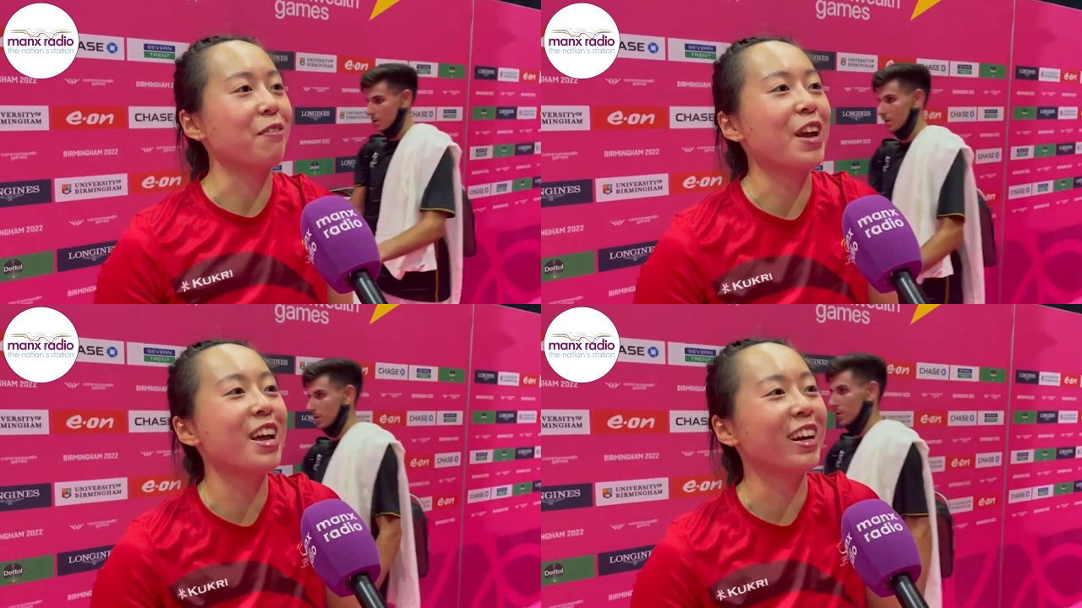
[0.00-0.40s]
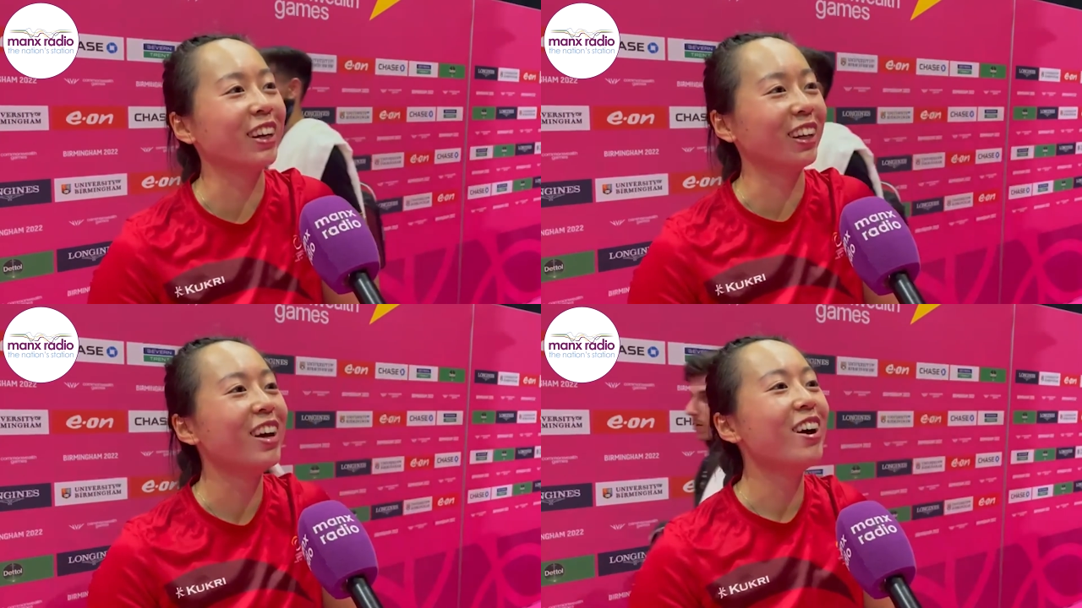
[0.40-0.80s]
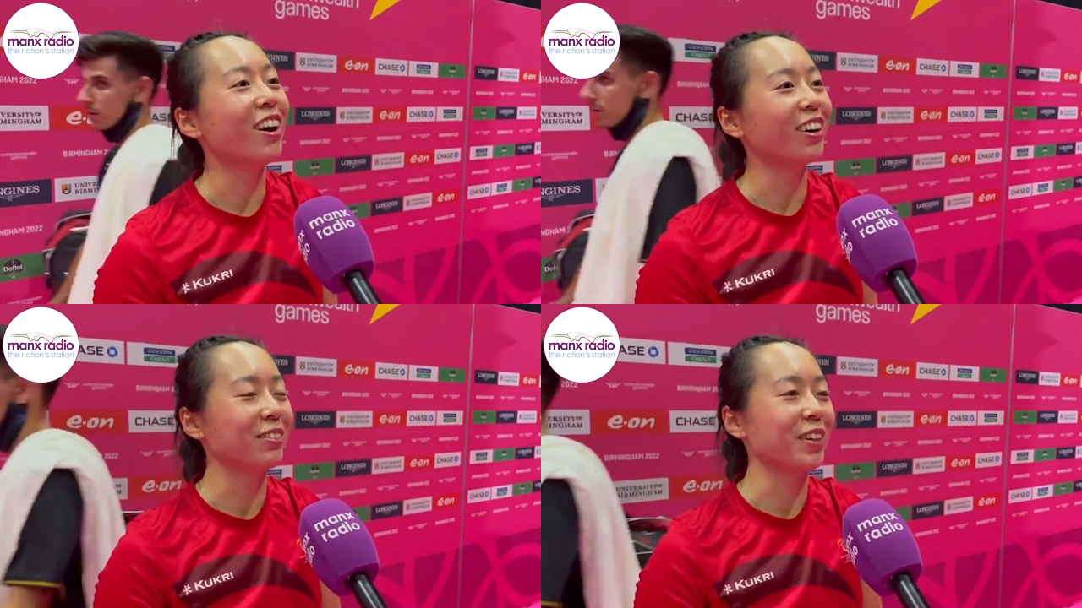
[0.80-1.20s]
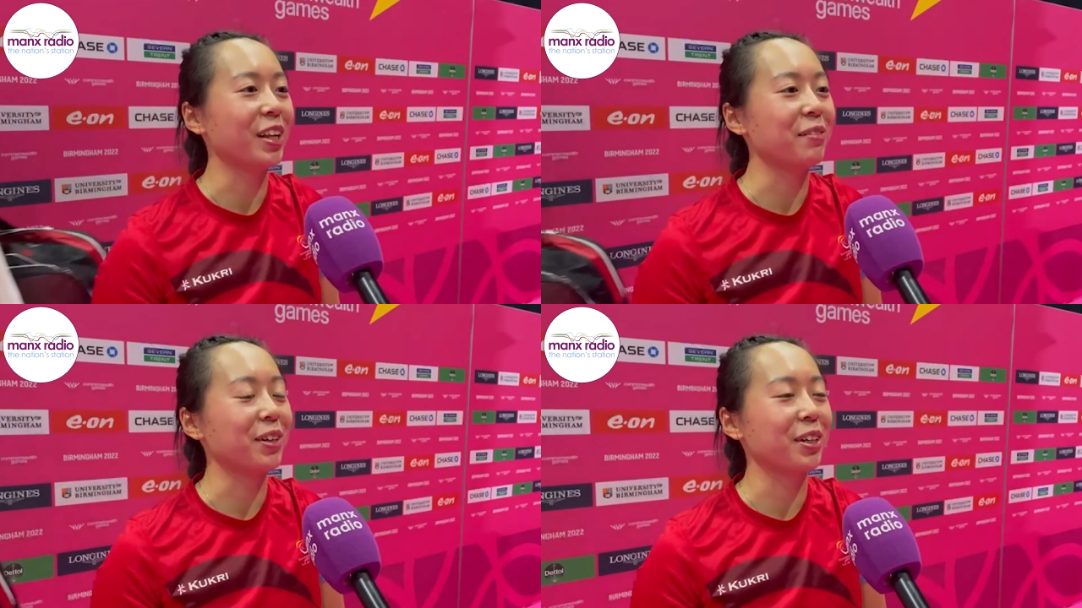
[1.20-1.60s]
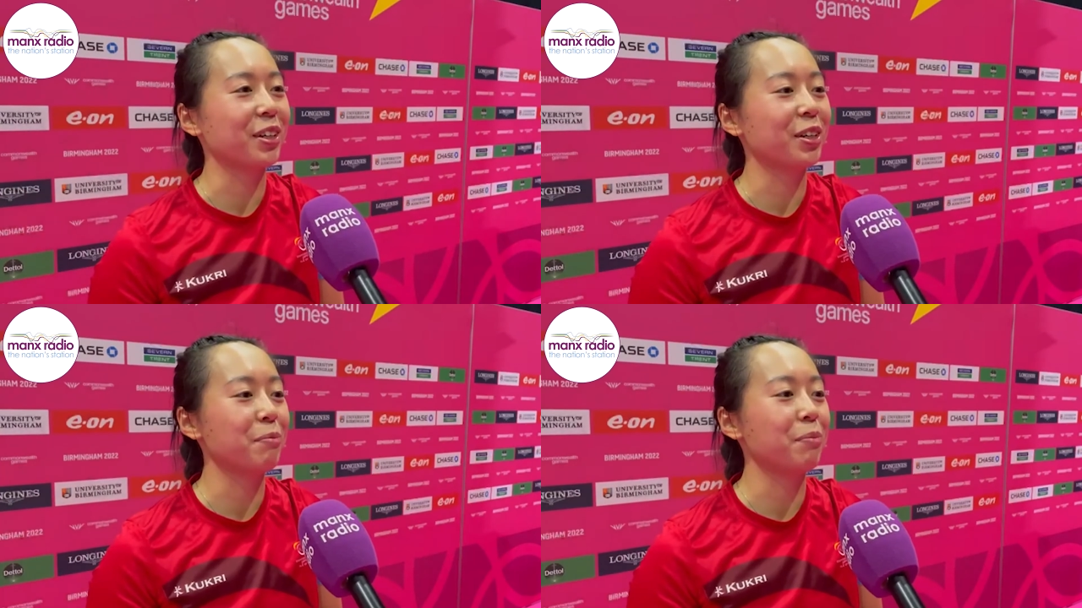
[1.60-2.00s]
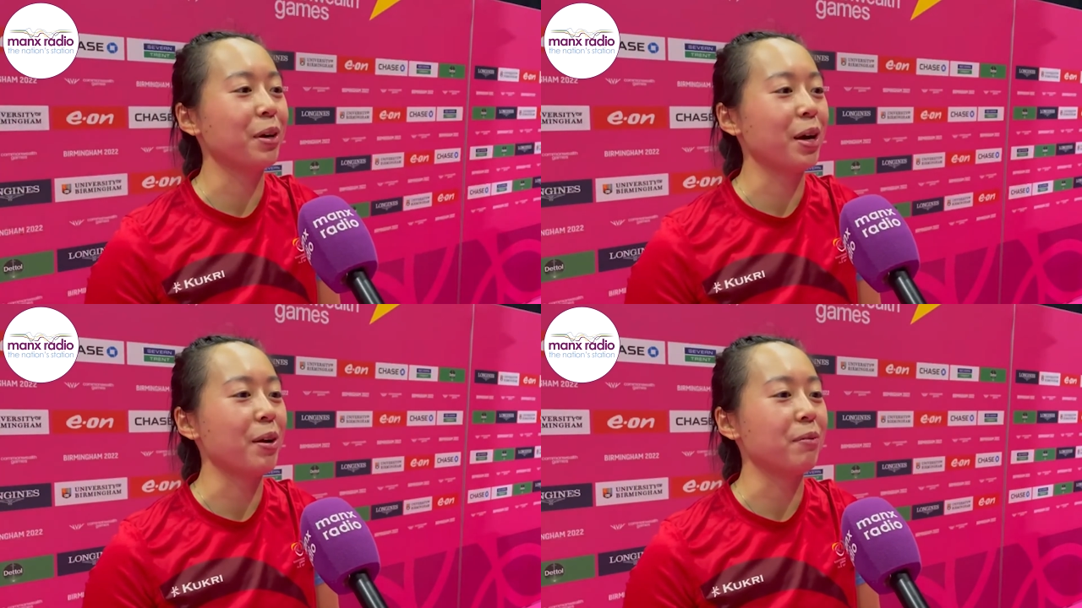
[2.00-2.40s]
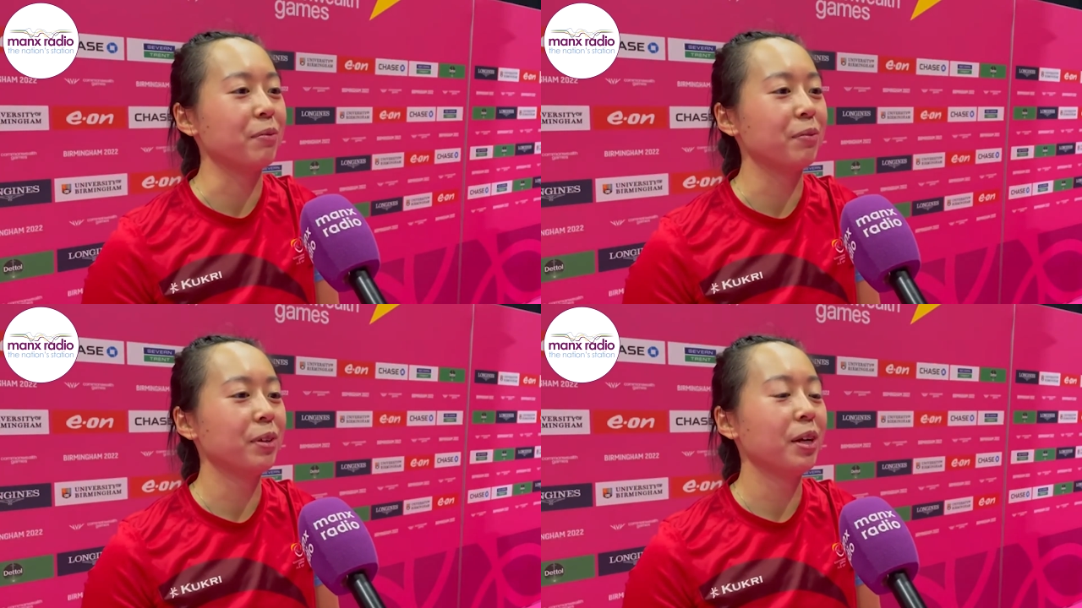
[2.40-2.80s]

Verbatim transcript: feel on, while I'm on court, but um,